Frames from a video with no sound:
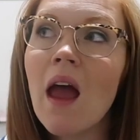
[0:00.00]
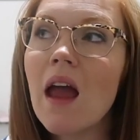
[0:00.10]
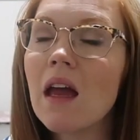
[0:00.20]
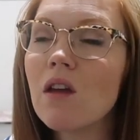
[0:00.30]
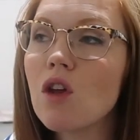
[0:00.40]

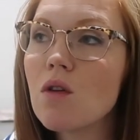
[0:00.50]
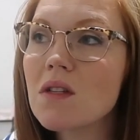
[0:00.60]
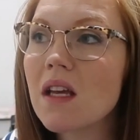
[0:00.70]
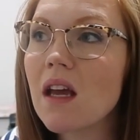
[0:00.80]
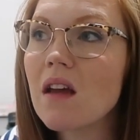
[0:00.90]
and
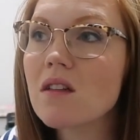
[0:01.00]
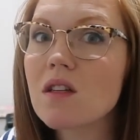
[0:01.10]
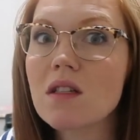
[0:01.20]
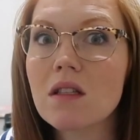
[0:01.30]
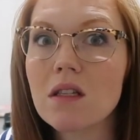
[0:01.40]
using
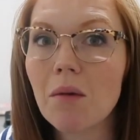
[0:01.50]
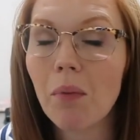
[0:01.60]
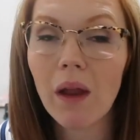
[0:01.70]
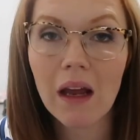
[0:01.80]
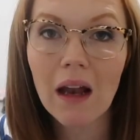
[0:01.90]
it to
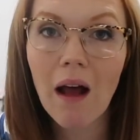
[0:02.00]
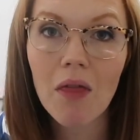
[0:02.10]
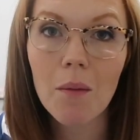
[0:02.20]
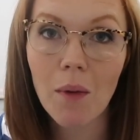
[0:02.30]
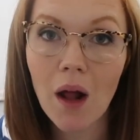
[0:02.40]
plan out
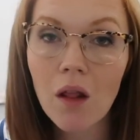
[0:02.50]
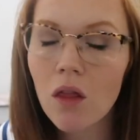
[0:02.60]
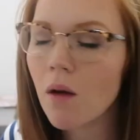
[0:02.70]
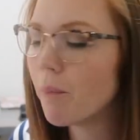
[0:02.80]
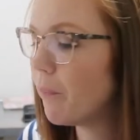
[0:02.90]
the
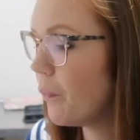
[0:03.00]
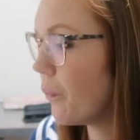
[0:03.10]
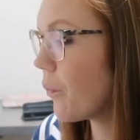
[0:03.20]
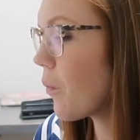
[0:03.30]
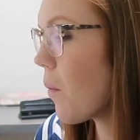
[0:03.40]
month.
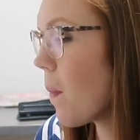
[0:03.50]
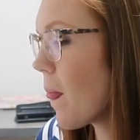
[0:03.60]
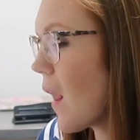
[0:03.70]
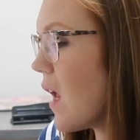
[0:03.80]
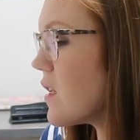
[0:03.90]

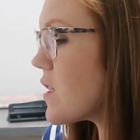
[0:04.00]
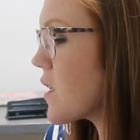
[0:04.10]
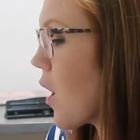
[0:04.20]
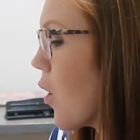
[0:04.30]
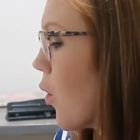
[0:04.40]
And
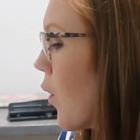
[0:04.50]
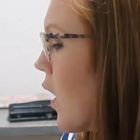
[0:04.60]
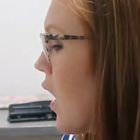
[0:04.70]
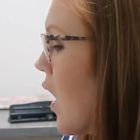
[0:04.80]
so